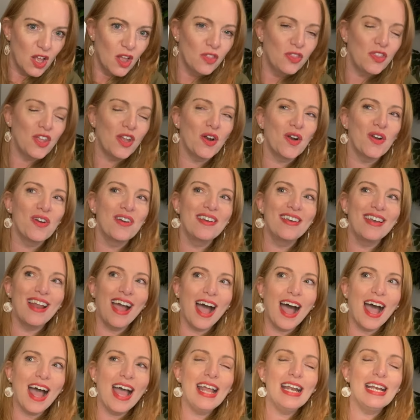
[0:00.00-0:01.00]
that are
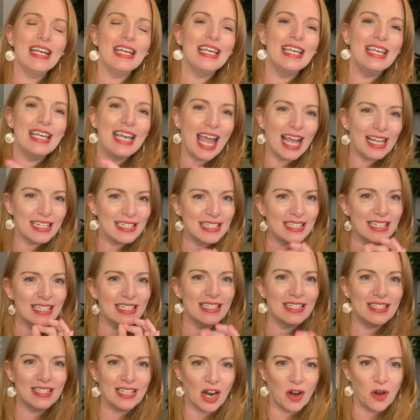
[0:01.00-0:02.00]
not
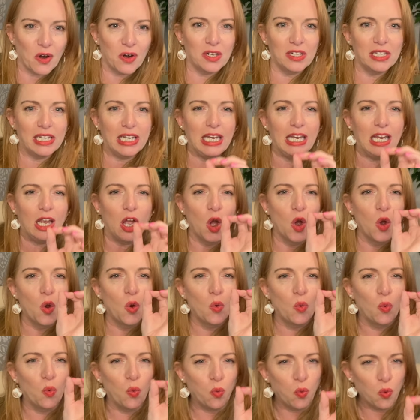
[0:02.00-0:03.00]
necessarily
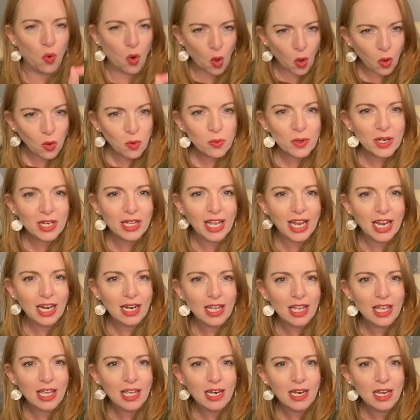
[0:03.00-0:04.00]
role
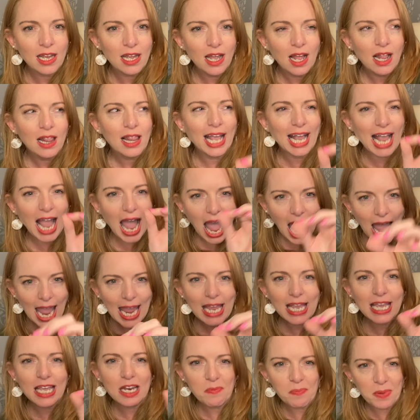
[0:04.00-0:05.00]
related, like, I
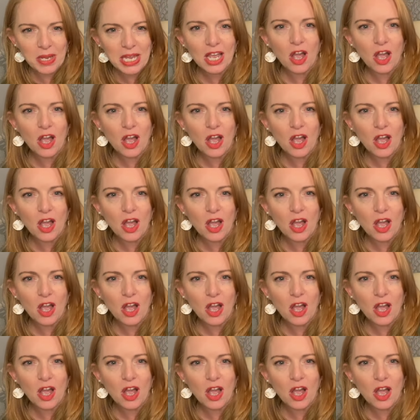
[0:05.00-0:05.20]
can be